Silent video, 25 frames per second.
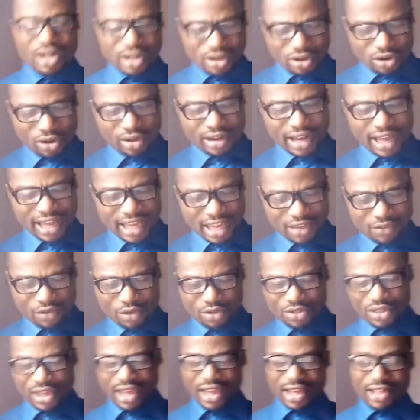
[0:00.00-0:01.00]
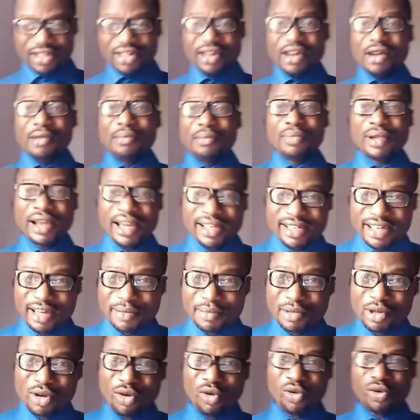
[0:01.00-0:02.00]
Lord, I give you thanks. Blessed
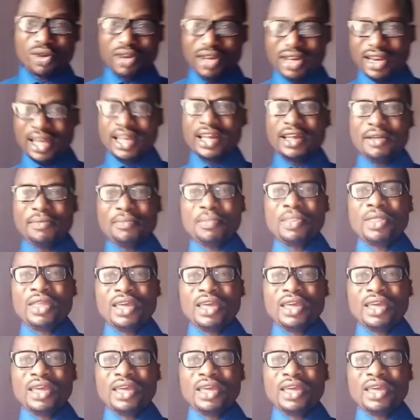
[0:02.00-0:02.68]
be your holy name.